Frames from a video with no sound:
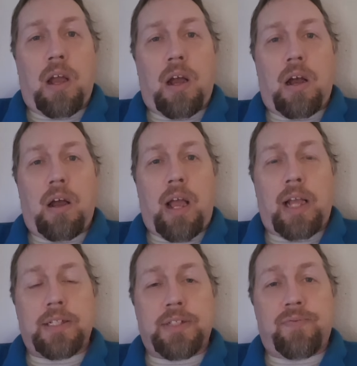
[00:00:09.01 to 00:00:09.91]
uh,
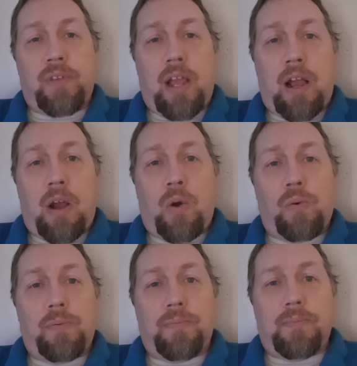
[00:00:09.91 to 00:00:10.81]
as of
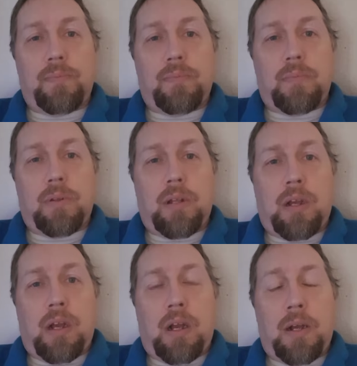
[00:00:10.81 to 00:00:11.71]
now,
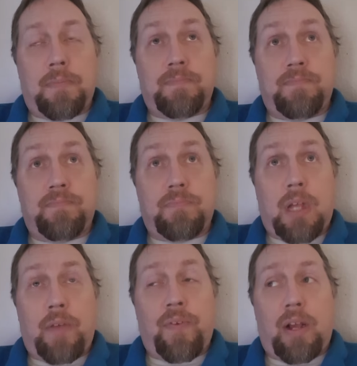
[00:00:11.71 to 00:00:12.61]
um,
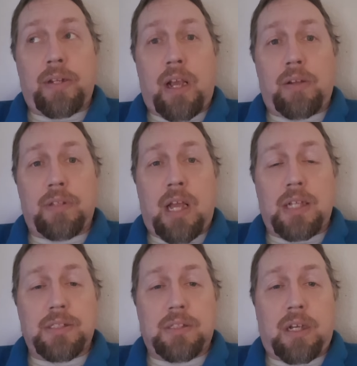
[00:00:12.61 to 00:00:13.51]
I found out
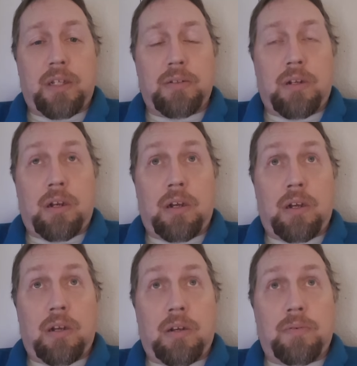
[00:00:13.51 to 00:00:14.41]
last night
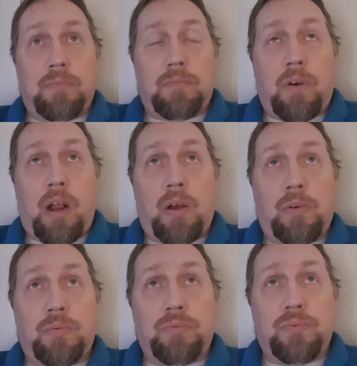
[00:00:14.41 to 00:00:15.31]
uh,
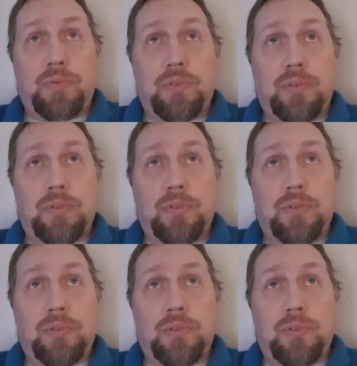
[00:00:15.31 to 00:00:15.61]
around